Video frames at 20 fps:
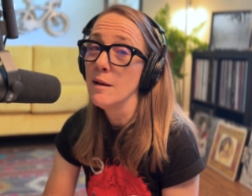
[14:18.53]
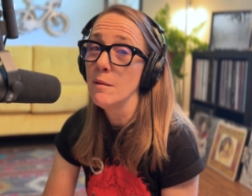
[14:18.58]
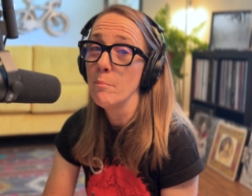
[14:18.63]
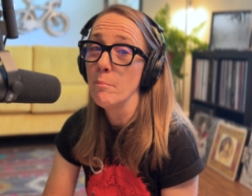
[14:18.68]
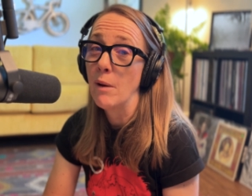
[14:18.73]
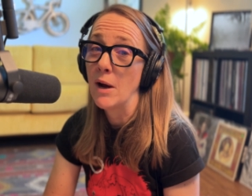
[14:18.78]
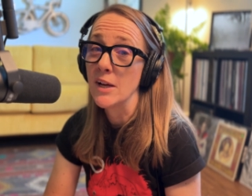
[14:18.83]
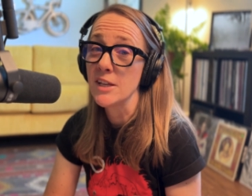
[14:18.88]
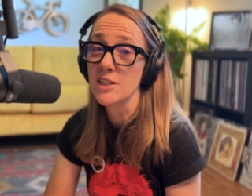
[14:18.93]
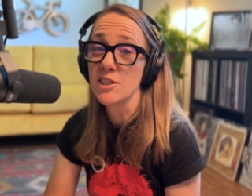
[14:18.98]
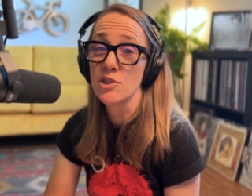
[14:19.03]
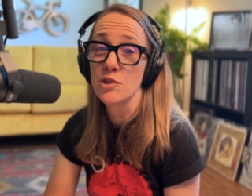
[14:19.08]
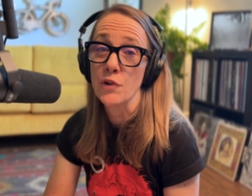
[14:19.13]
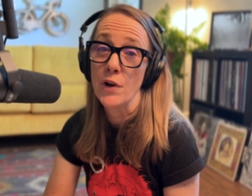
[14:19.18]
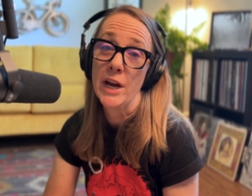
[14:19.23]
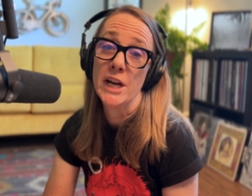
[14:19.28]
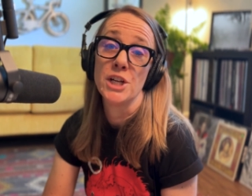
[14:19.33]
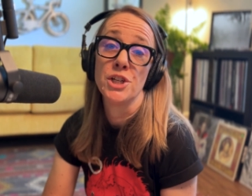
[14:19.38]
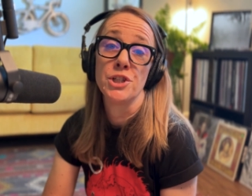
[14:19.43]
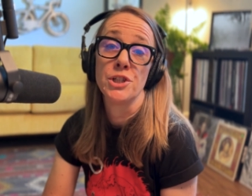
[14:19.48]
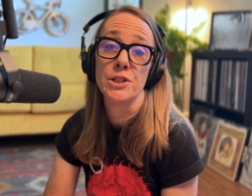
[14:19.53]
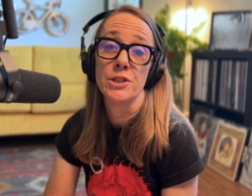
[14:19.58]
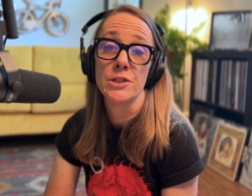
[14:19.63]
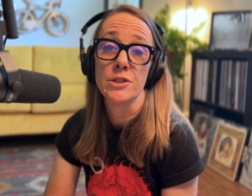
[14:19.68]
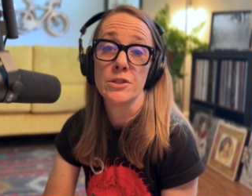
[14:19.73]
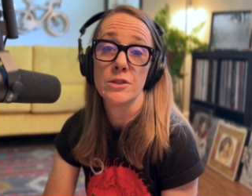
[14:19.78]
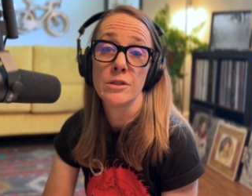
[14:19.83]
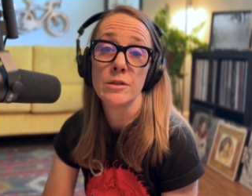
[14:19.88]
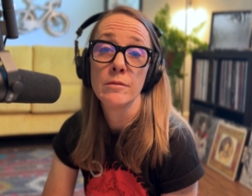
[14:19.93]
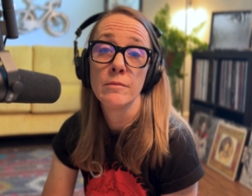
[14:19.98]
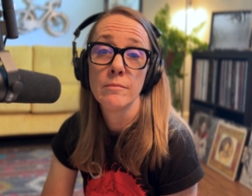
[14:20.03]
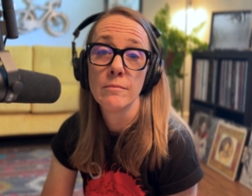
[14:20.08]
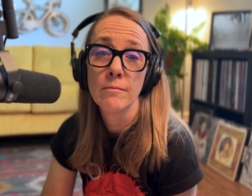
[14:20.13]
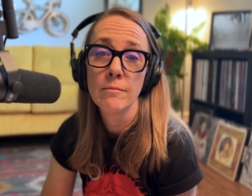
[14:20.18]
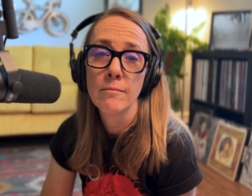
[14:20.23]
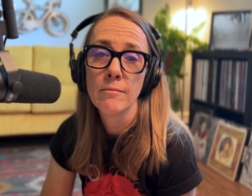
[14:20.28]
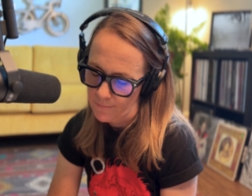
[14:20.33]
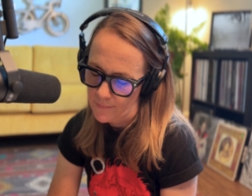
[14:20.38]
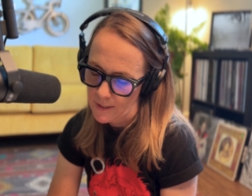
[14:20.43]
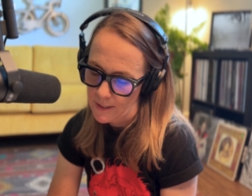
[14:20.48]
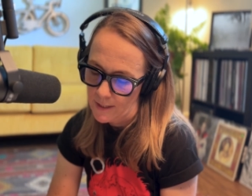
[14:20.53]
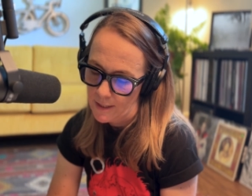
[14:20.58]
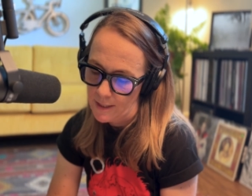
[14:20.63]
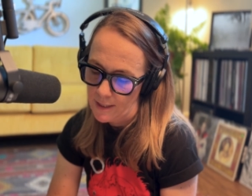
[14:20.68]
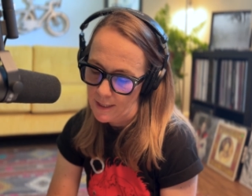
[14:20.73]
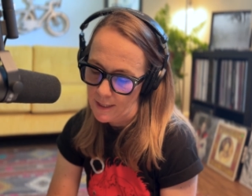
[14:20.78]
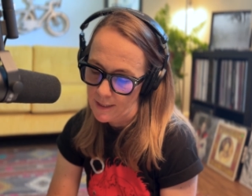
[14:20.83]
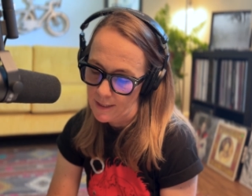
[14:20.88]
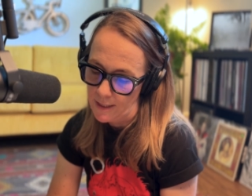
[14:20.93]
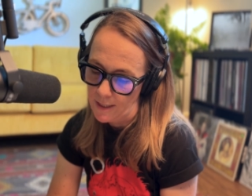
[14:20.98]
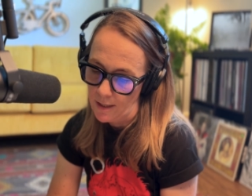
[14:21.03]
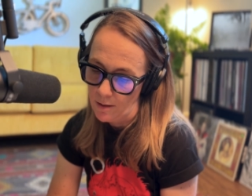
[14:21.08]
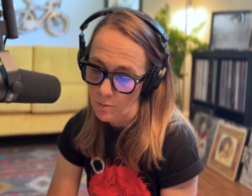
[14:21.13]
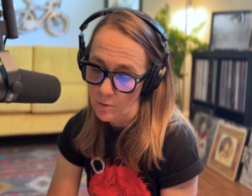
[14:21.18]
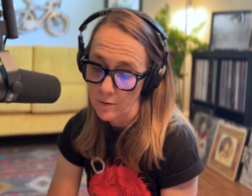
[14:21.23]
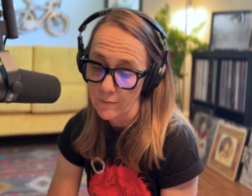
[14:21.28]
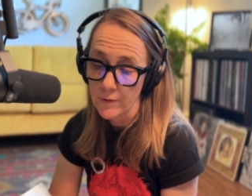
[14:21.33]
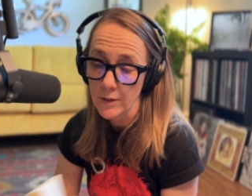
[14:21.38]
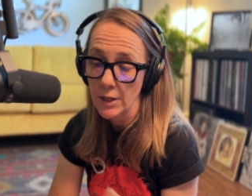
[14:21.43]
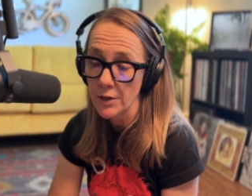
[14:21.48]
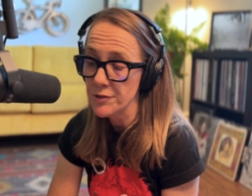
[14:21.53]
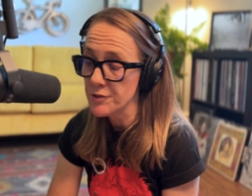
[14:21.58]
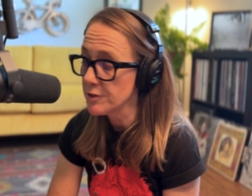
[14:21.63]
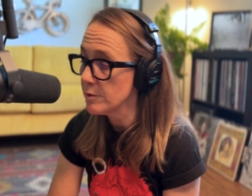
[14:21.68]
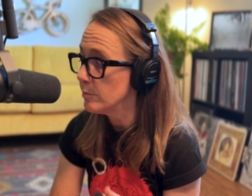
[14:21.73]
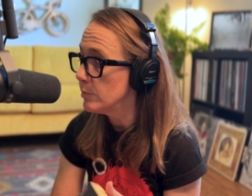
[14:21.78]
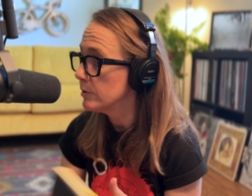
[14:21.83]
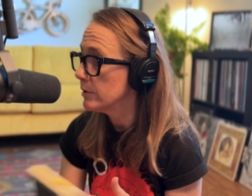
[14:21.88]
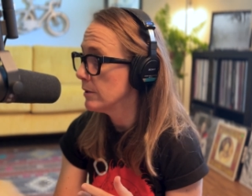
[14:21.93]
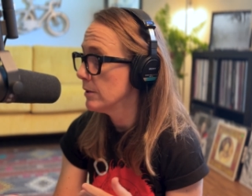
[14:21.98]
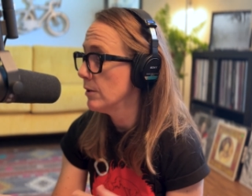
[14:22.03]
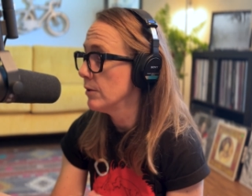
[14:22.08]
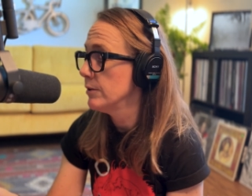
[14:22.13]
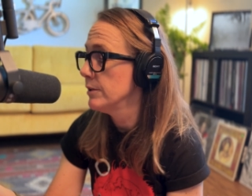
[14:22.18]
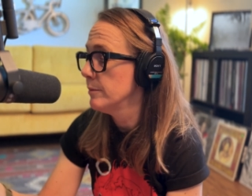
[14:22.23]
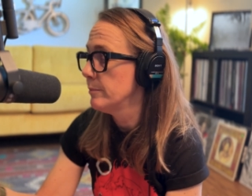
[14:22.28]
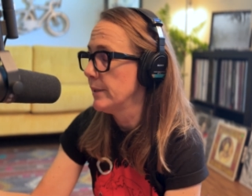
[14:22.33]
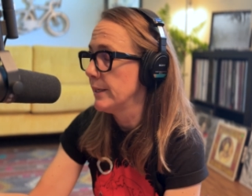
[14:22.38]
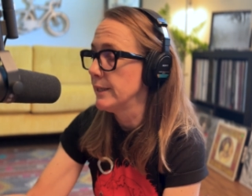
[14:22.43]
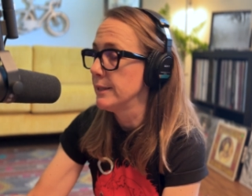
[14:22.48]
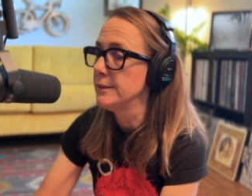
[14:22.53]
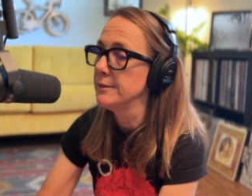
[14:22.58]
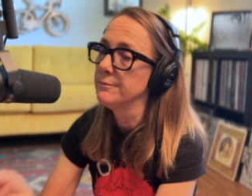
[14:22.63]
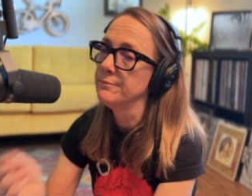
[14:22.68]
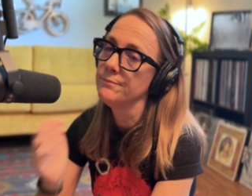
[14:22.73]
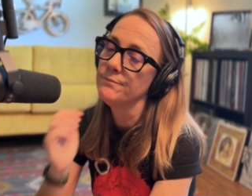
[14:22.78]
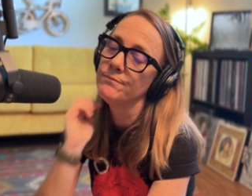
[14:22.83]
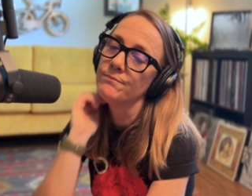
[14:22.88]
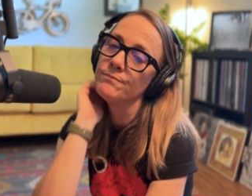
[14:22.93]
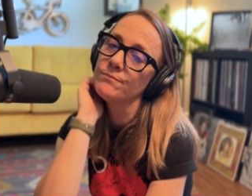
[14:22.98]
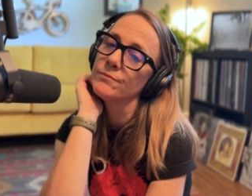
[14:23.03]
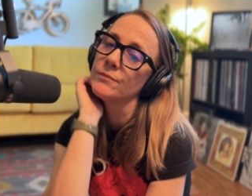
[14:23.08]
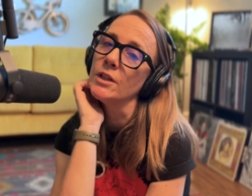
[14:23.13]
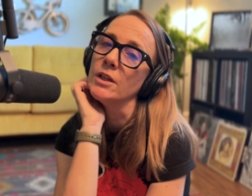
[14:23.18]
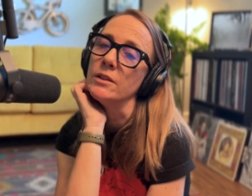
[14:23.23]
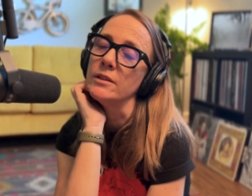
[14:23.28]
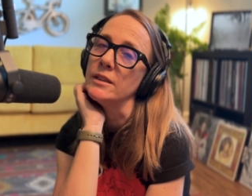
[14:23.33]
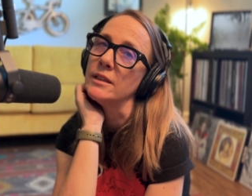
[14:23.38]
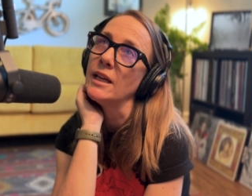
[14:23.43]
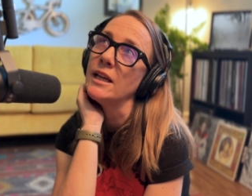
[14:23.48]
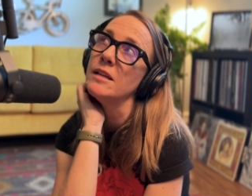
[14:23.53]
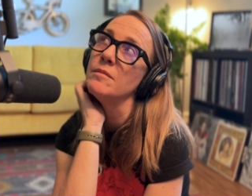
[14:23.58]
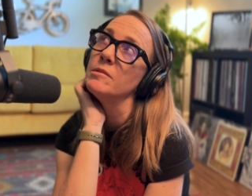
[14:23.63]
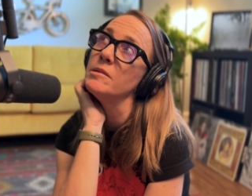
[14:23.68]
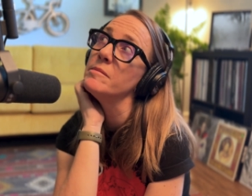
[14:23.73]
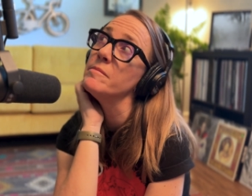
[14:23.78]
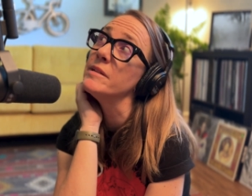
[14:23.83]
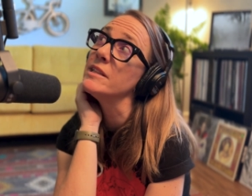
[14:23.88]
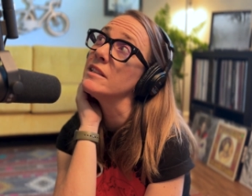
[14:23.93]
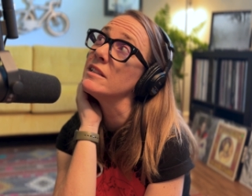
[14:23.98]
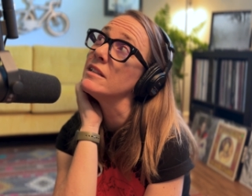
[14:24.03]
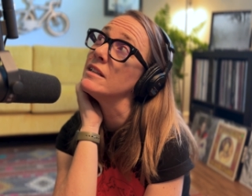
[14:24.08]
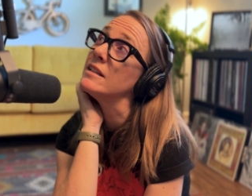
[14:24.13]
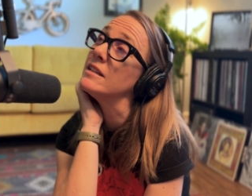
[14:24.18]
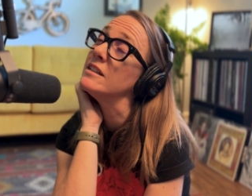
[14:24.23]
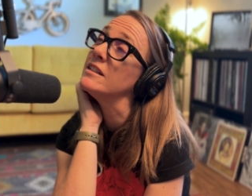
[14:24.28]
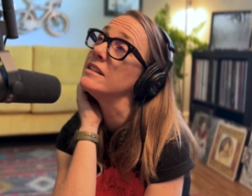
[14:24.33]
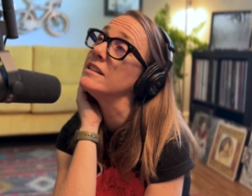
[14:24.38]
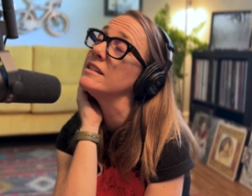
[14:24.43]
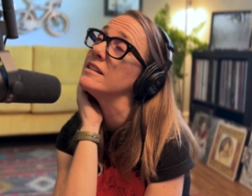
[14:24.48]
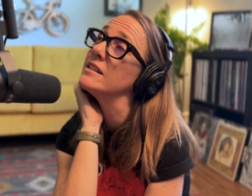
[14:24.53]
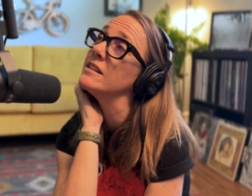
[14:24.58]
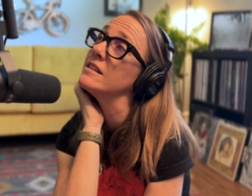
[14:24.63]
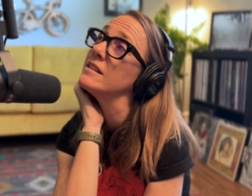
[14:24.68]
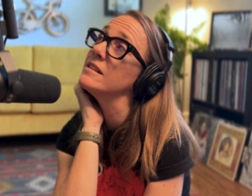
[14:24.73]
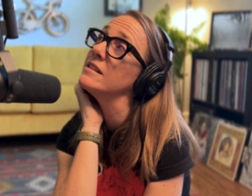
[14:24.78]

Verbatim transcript: by strangers. And then I would have closed the book and gone to bed on the day my mother died.